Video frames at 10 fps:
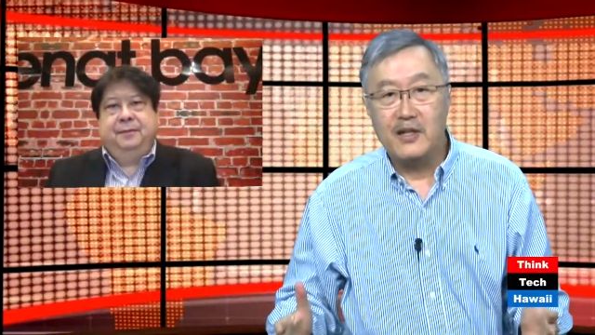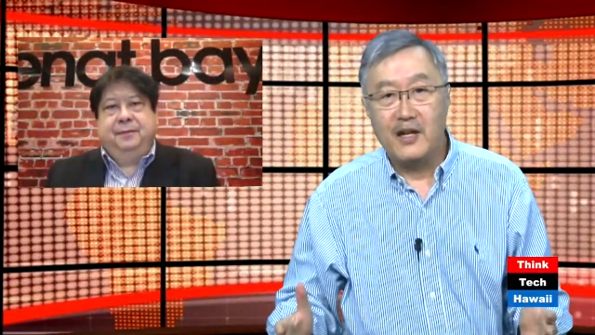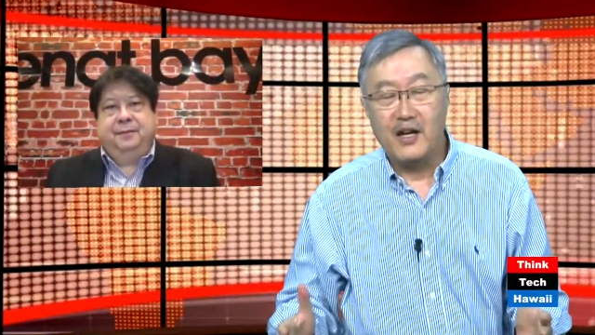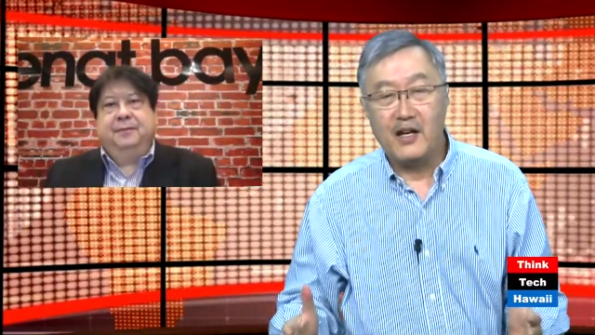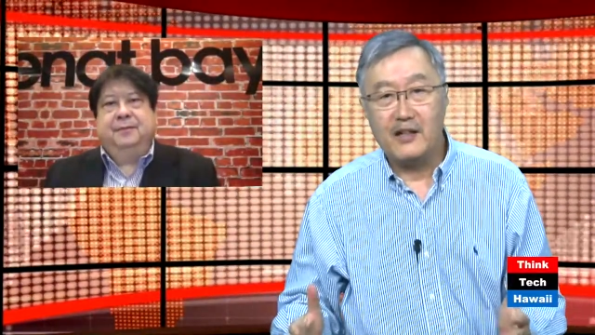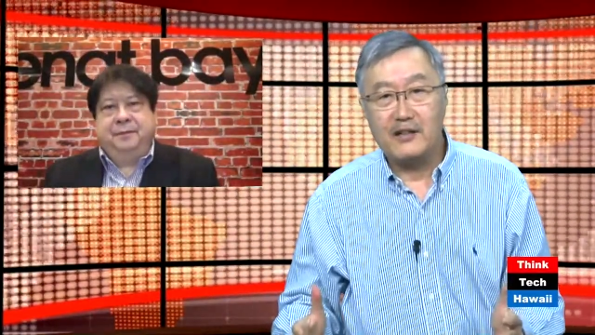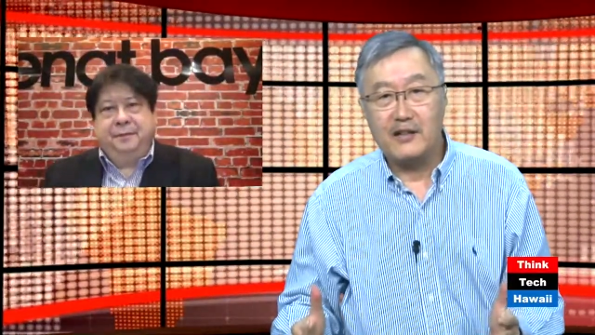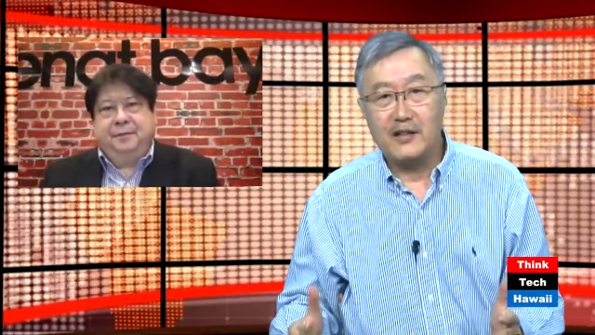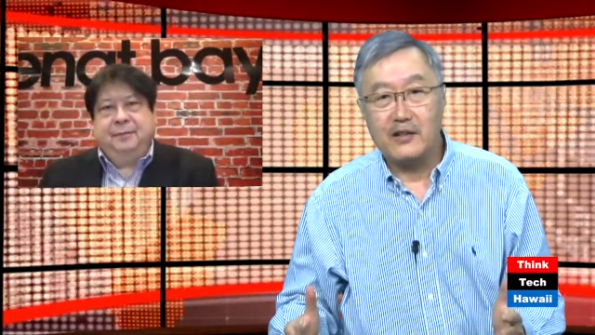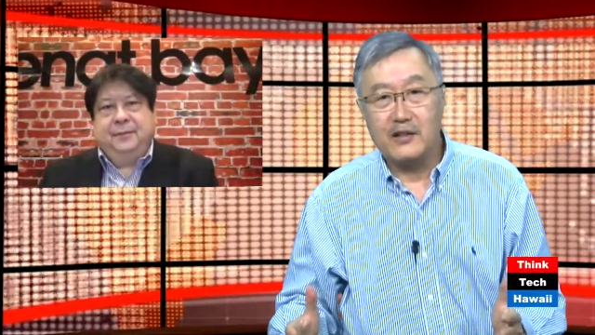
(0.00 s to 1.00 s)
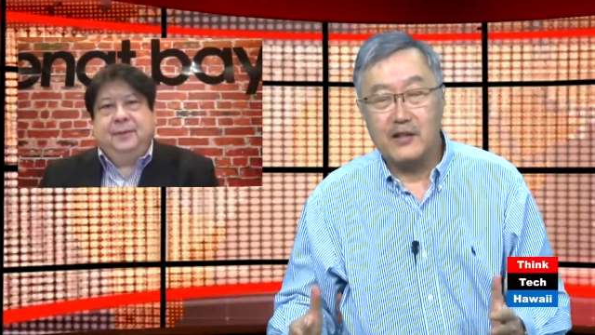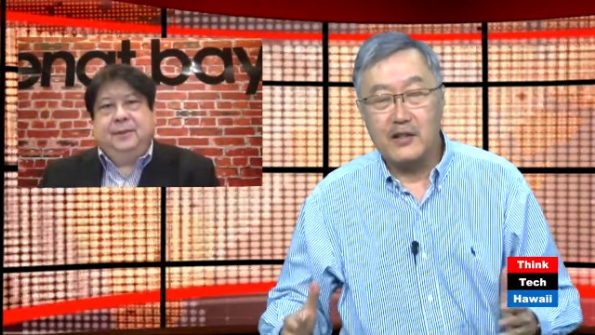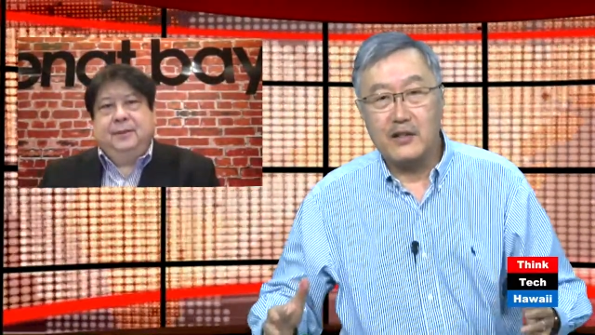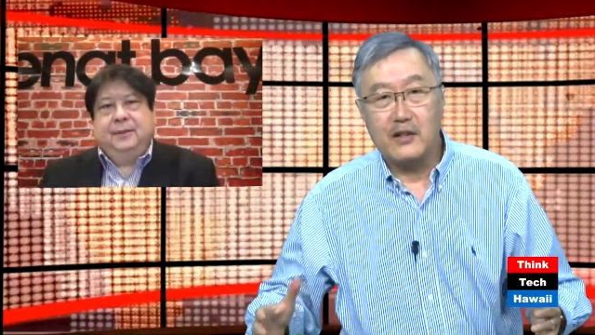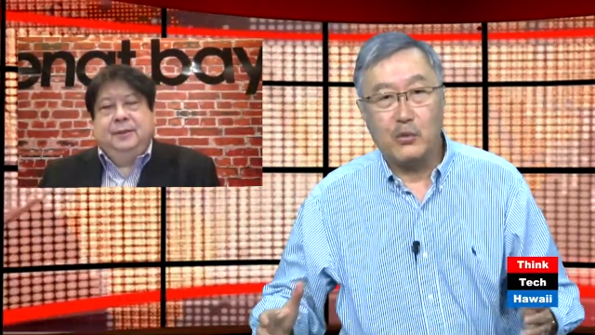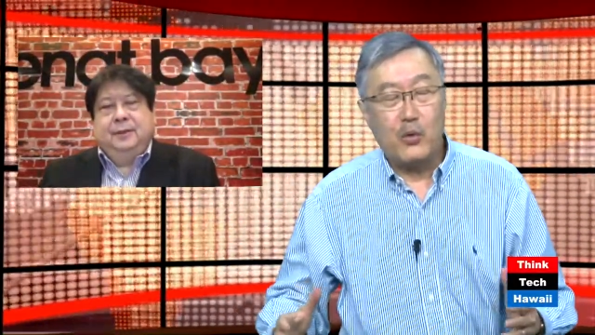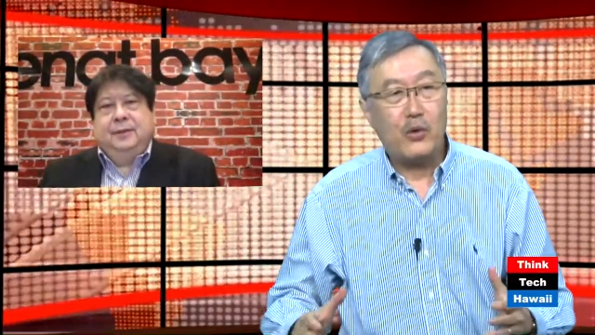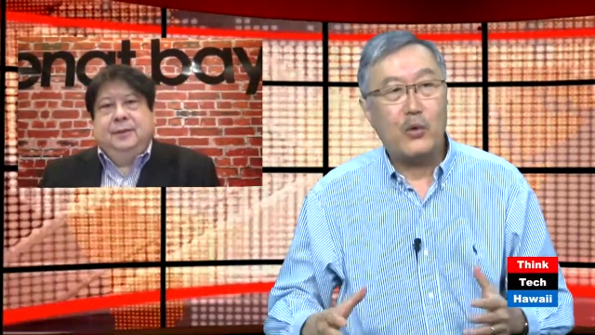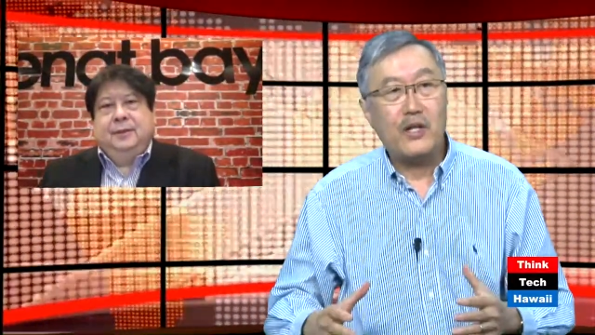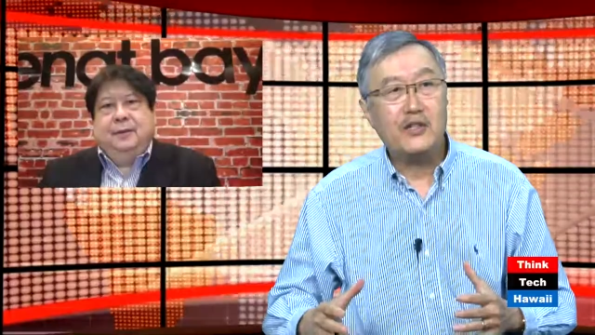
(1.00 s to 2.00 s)
Speaker 1: Uh,
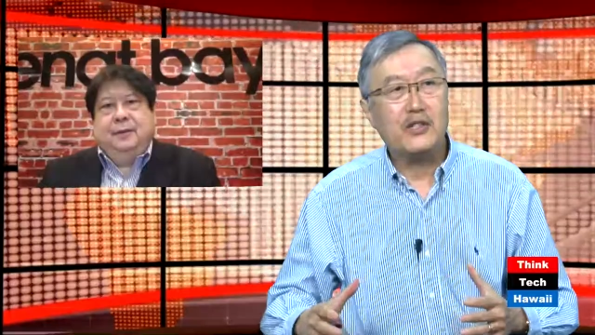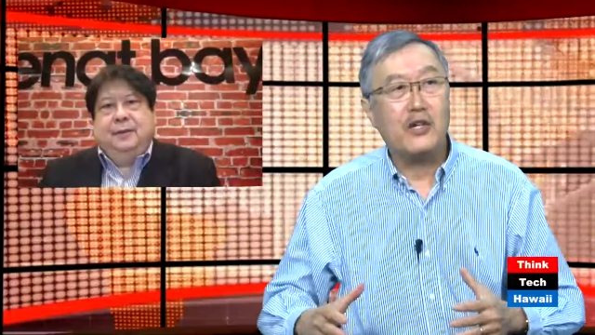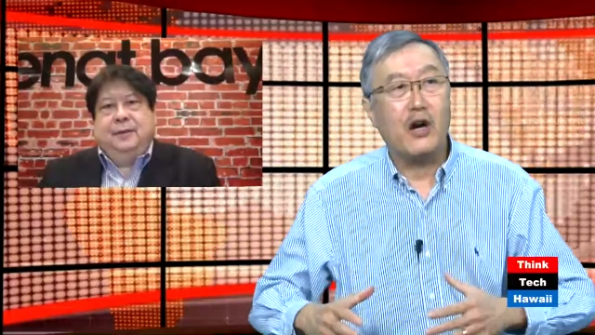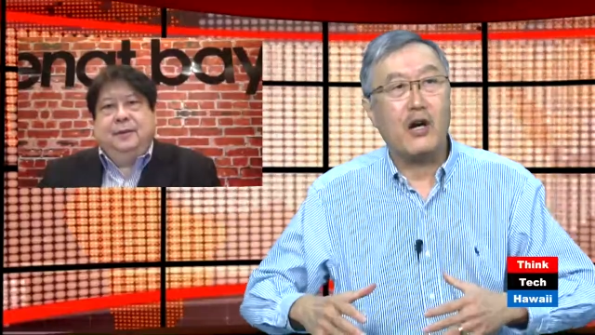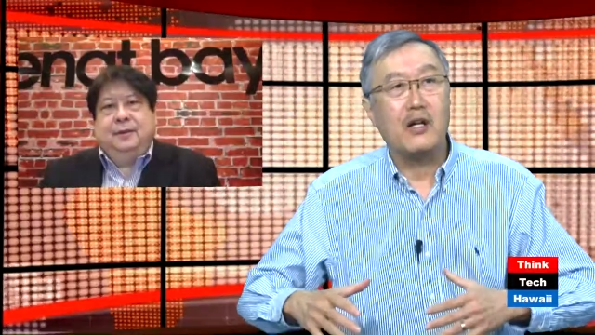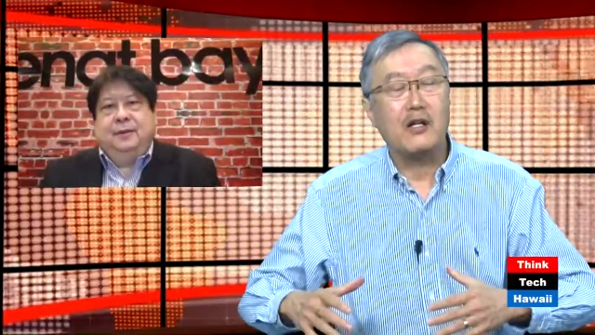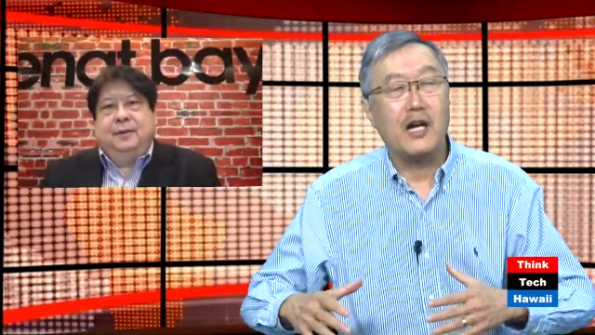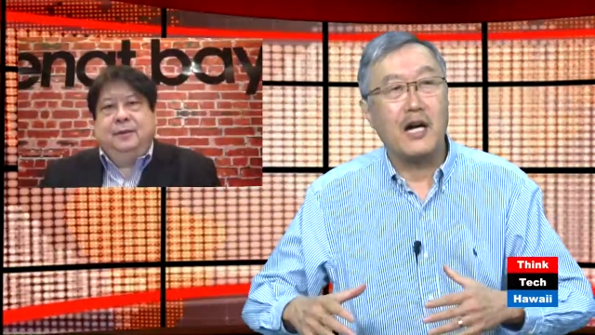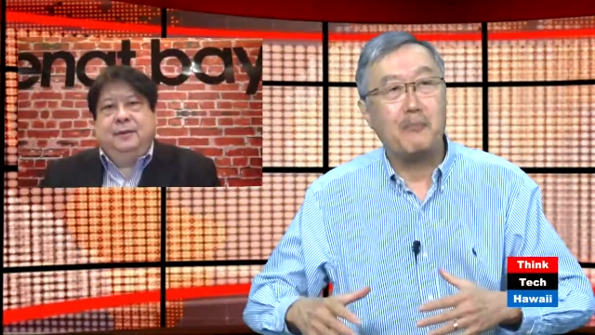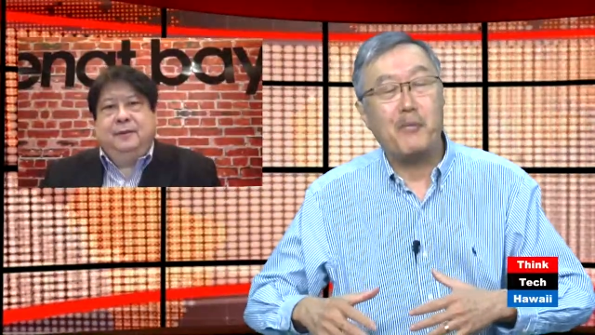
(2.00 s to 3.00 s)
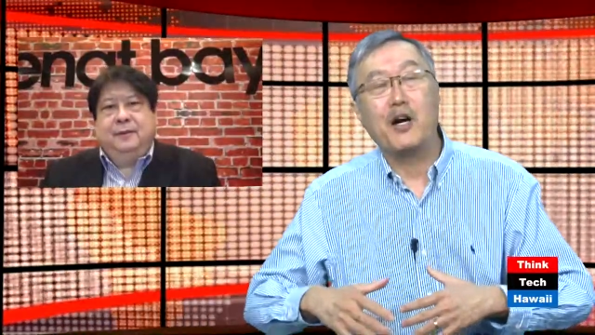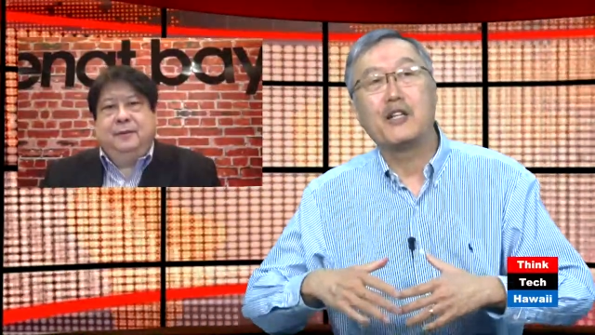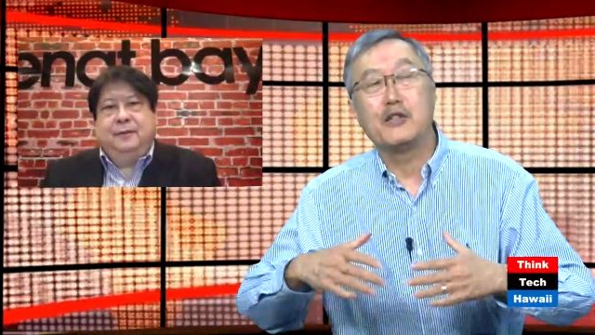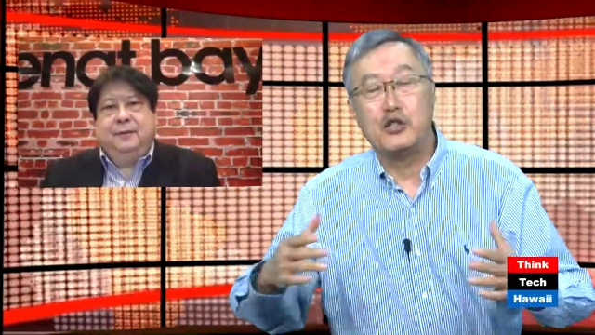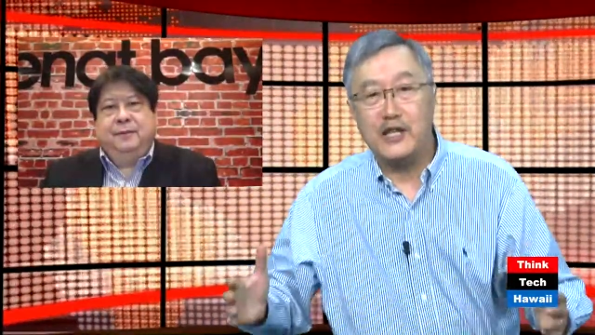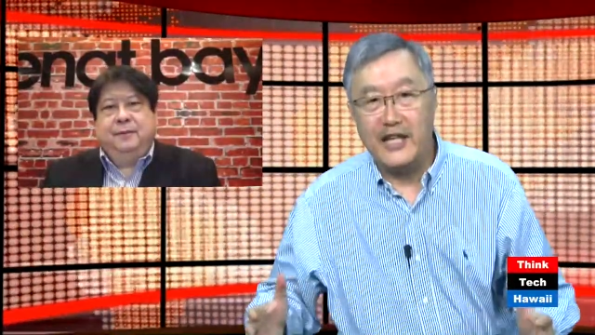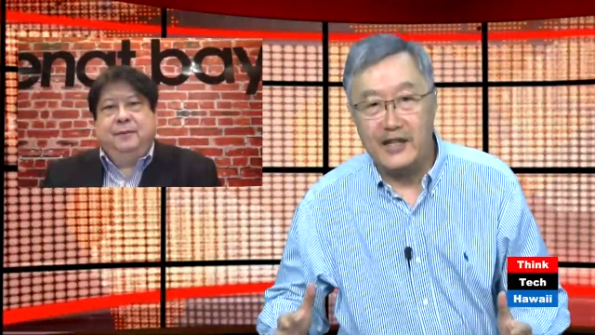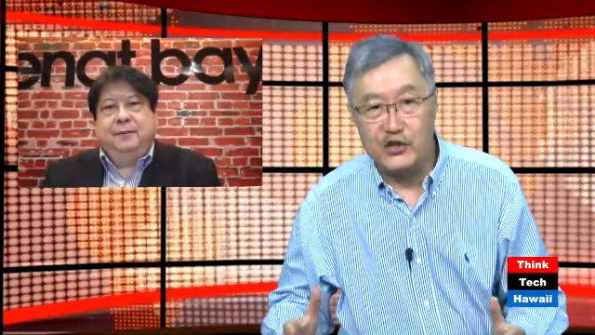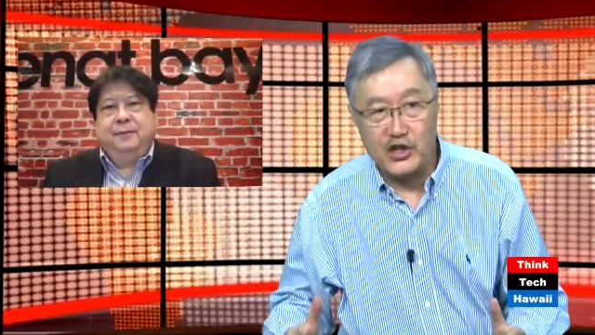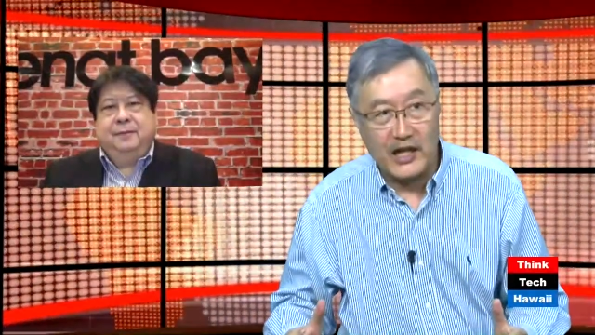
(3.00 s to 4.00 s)
what is the car uh, market today
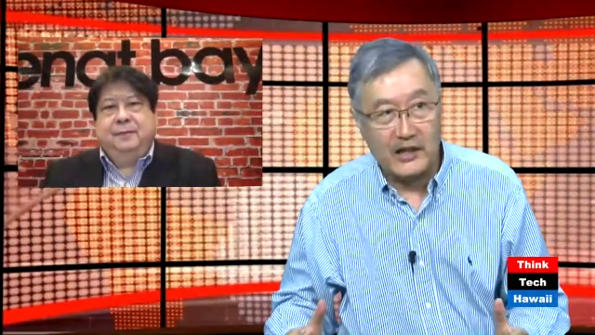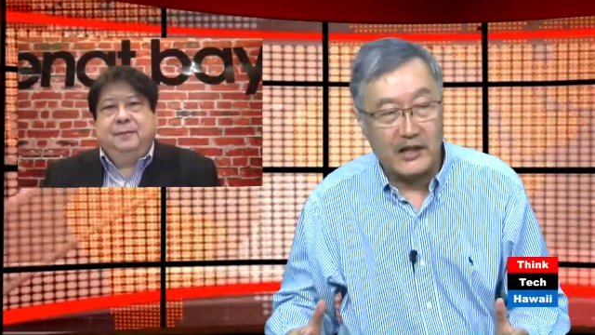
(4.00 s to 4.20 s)
in China?